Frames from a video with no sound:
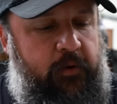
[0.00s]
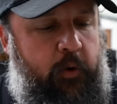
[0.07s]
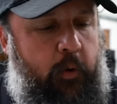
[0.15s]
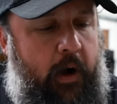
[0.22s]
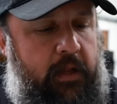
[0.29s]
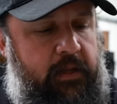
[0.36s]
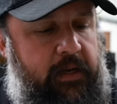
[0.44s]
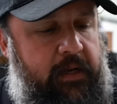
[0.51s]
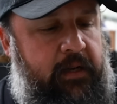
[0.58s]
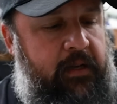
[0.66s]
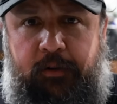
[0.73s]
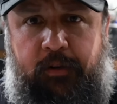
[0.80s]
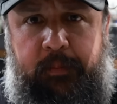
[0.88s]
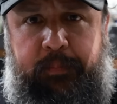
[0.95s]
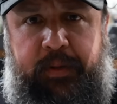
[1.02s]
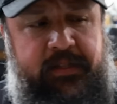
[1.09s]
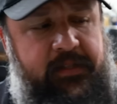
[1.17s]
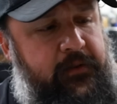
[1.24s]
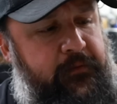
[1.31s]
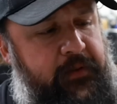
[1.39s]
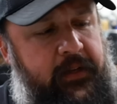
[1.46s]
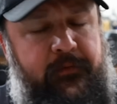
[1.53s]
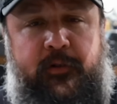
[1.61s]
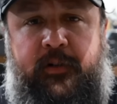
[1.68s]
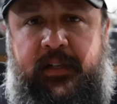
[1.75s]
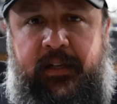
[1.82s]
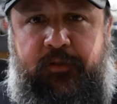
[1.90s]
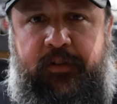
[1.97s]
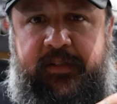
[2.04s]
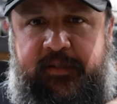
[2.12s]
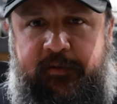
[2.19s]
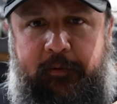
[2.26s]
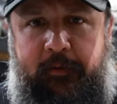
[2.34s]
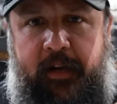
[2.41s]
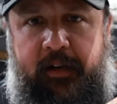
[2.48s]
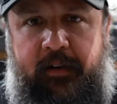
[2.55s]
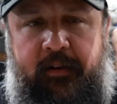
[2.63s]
Quality, literally, piece of Evel Knievel history right